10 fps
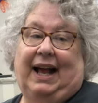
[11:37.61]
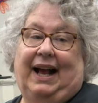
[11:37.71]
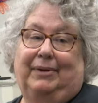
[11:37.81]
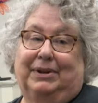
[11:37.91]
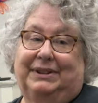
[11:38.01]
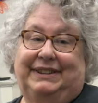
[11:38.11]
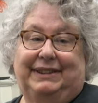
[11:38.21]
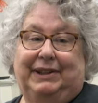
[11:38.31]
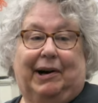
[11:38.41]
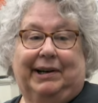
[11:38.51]
I worked in
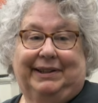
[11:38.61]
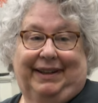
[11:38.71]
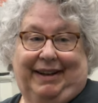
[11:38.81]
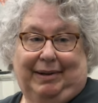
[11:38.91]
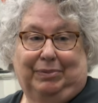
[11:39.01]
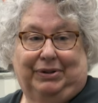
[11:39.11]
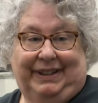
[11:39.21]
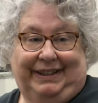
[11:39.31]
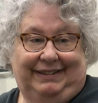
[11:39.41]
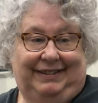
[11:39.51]
the art
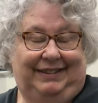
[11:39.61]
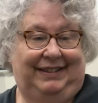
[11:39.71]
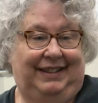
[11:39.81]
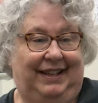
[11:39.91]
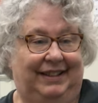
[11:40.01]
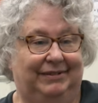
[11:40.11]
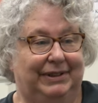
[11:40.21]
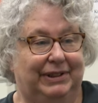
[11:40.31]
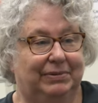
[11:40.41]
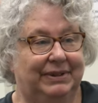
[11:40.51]
library,
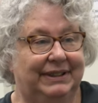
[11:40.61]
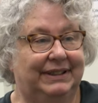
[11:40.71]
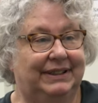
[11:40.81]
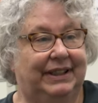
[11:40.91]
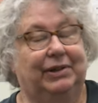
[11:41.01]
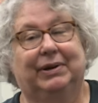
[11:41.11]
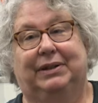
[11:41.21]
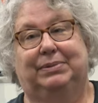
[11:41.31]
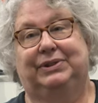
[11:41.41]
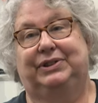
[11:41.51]
which was
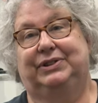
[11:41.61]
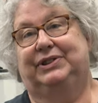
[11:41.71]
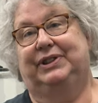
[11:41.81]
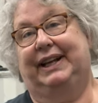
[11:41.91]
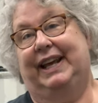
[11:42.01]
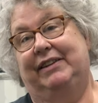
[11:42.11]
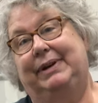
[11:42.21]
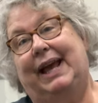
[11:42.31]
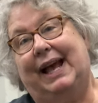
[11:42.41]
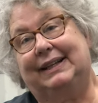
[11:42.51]
incredible too. So that gave
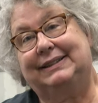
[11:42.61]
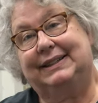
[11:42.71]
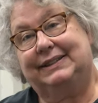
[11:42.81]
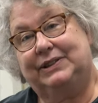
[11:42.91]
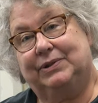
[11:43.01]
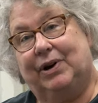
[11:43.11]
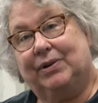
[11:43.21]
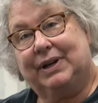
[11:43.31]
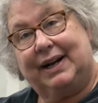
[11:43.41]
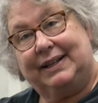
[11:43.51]
me access to
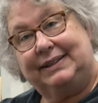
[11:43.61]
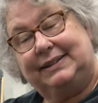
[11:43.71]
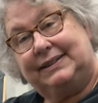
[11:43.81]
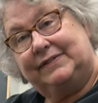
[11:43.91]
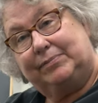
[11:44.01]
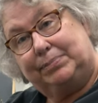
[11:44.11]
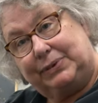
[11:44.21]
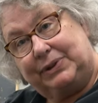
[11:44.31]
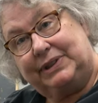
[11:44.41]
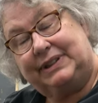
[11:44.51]
all kinds of
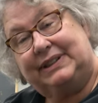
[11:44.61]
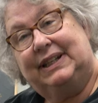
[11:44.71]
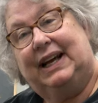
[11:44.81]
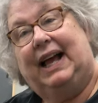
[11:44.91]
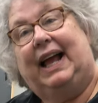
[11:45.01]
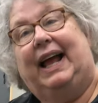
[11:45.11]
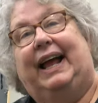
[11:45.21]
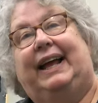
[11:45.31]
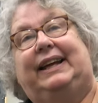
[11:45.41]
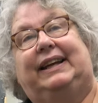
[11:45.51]
books
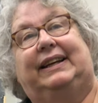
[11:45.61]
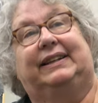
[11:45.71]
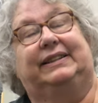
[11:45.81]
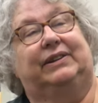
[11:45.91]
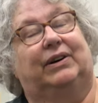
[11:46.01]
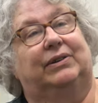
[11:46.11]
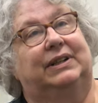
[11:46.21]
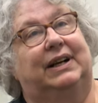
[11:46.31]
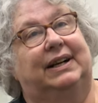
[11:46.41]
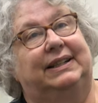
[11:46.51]
and all
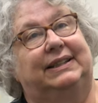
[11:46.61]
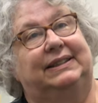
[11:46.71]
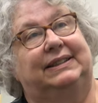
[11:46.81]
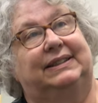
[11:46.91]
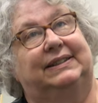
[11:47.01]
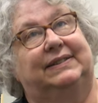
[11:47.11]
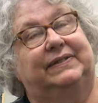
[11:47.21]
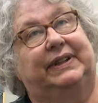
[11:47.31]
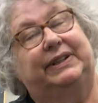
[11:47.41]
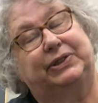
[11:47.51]
kinds of
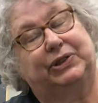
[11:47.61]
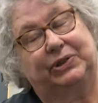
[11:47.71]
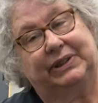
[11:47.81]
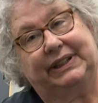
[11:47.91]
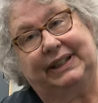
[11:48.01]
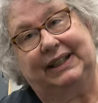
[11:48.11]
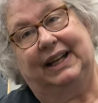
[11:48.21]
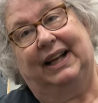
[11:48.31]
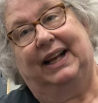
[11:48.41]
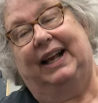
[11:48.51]
history
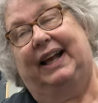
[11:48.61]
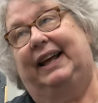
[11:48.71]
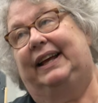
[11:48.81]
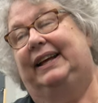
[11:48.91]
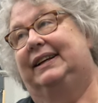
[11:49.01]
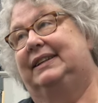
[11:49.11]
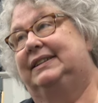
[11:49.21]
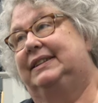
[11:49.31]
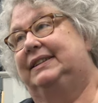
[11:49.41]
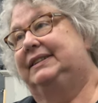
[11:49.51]

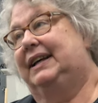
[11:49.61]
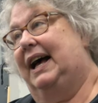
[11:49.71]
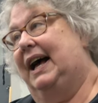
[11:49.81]
and